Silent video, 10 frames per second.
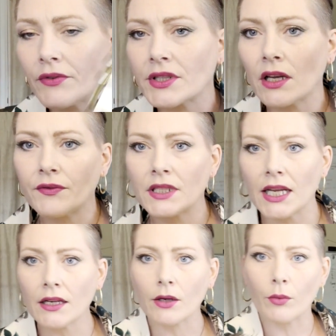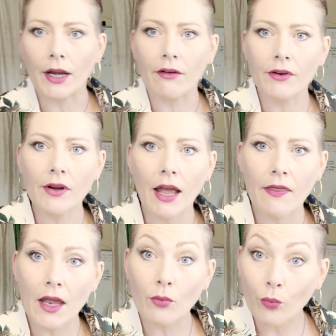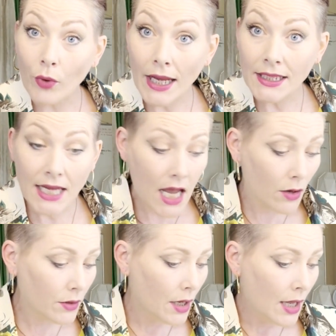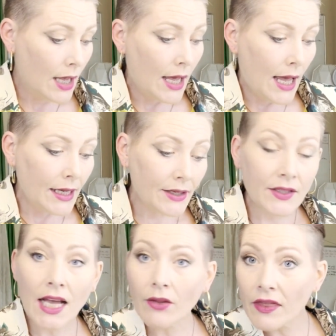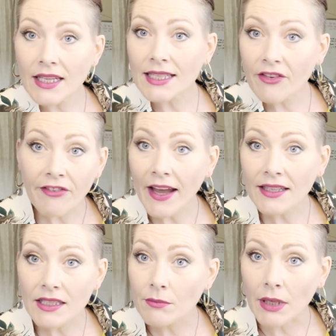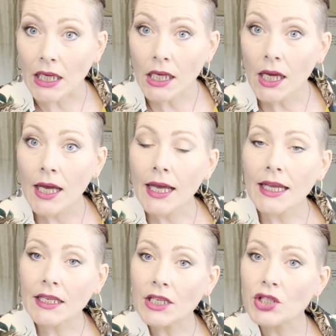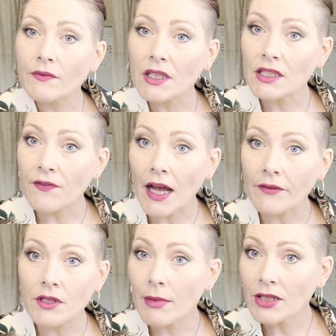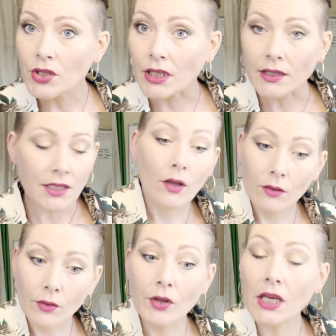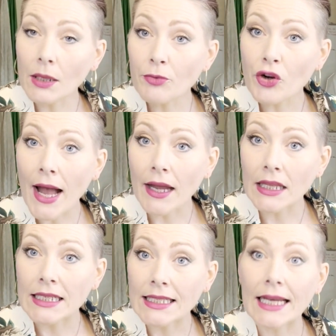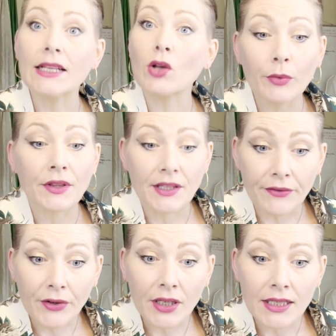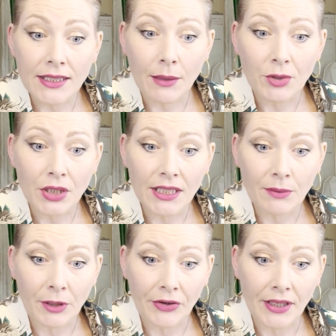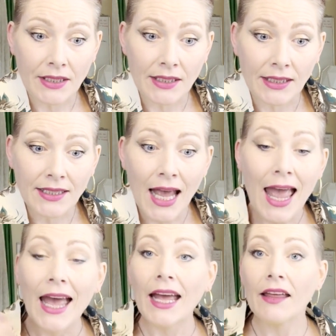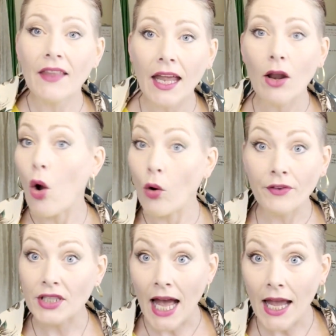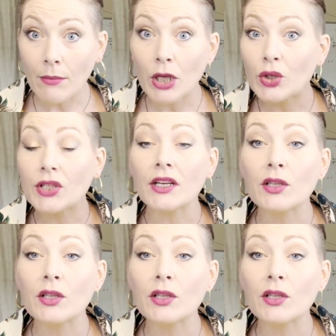yourself a date or whatever. And then write down, here's how this affected me in each of these 5 dimensions. You keep track of these things with different consumption experiences. And then over time, you start to